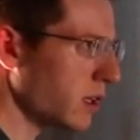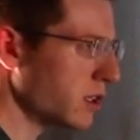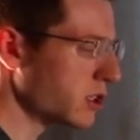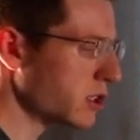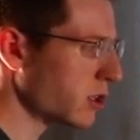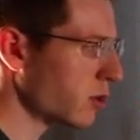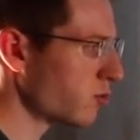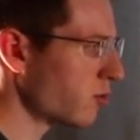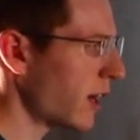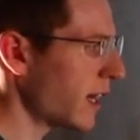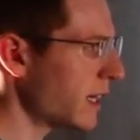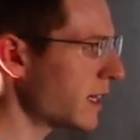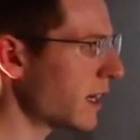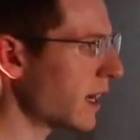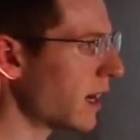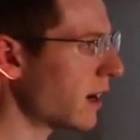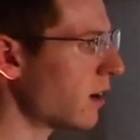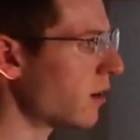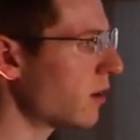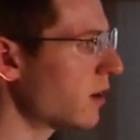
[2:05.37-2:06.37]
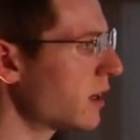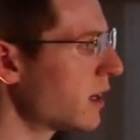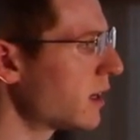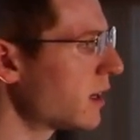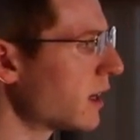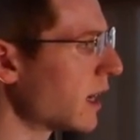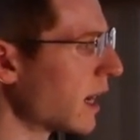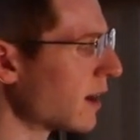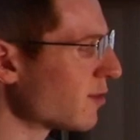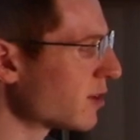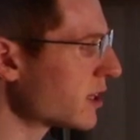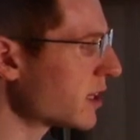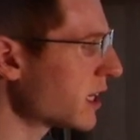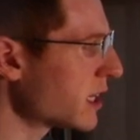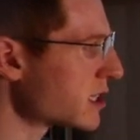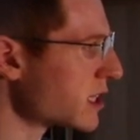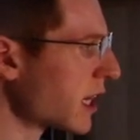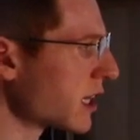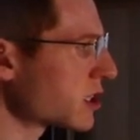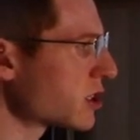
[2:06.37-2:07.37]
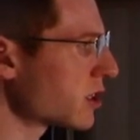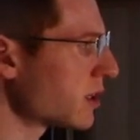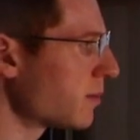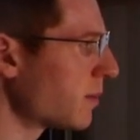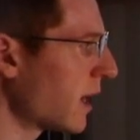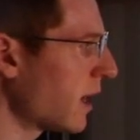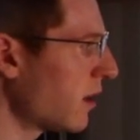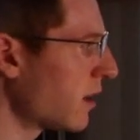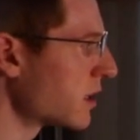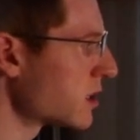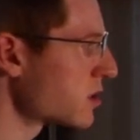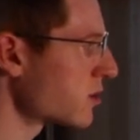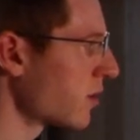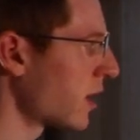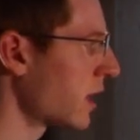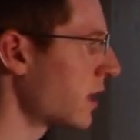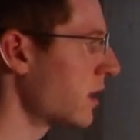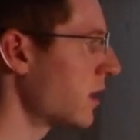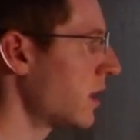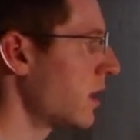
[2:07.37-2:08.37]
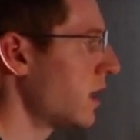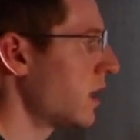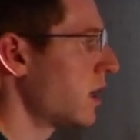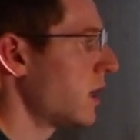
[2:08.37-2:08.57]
So right now, everything is actually balanced, right?